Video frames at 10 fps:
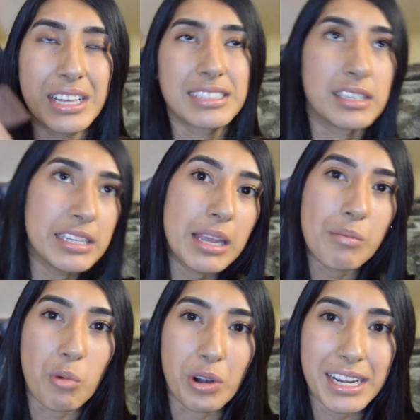That Sunday
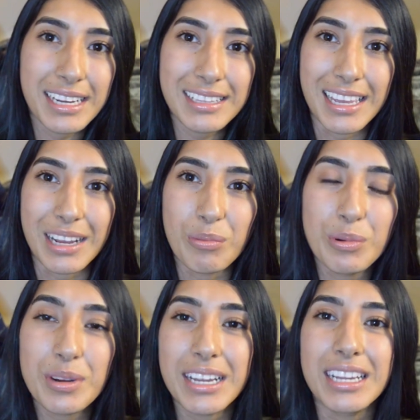morning, like we
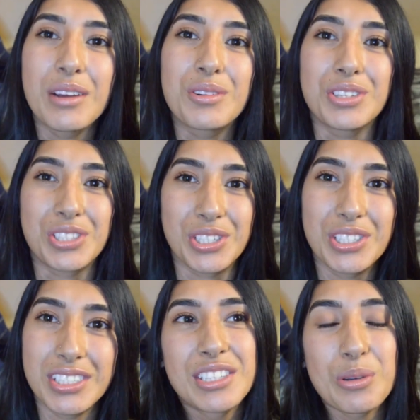were gonna go to
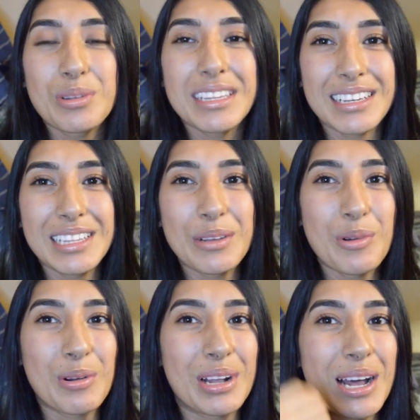church, so we literally
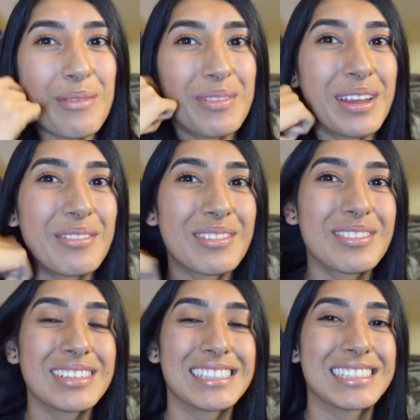woke up and we
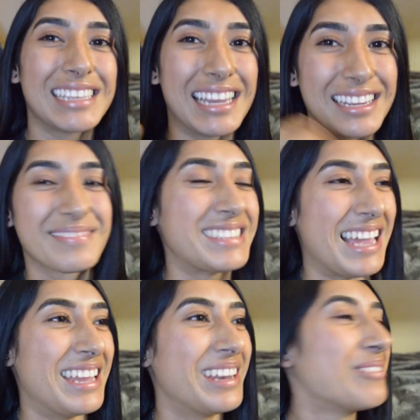were just like
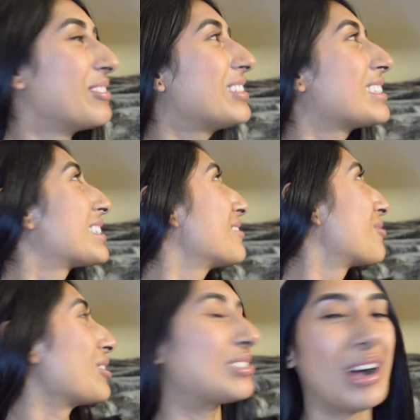dead, and we just
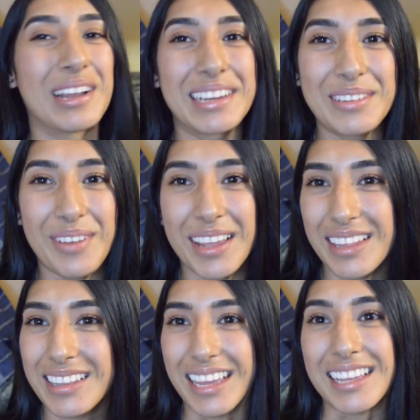were talking about
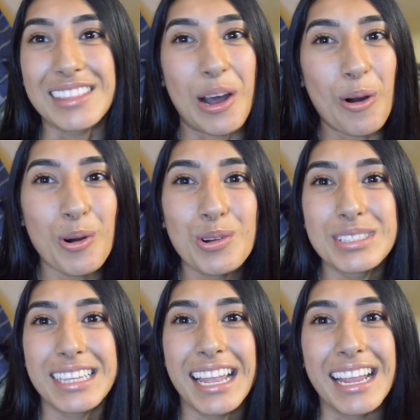it like the whole
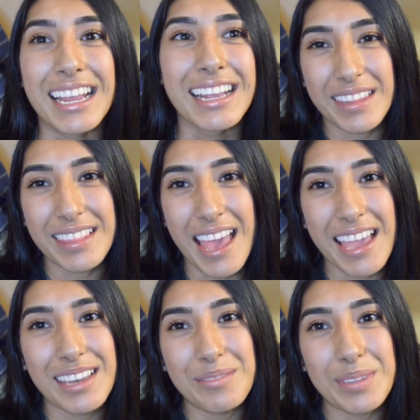day. In the
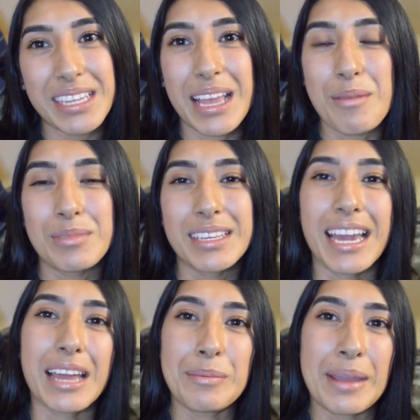end, me and Emily
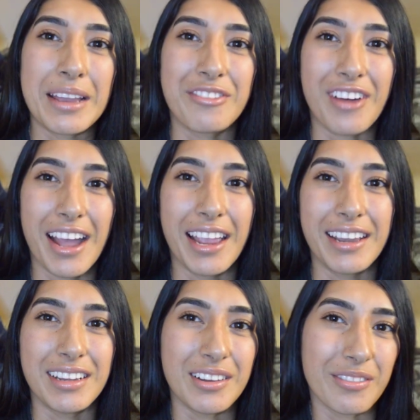had to pay a
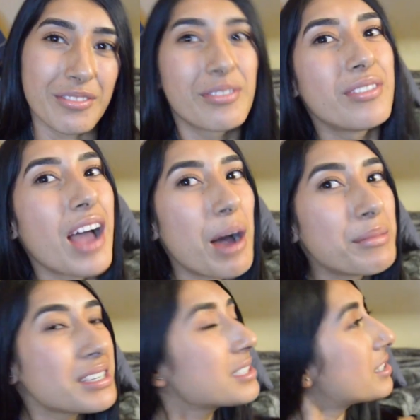fine of how
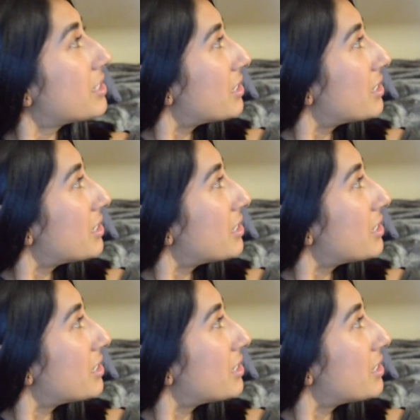much?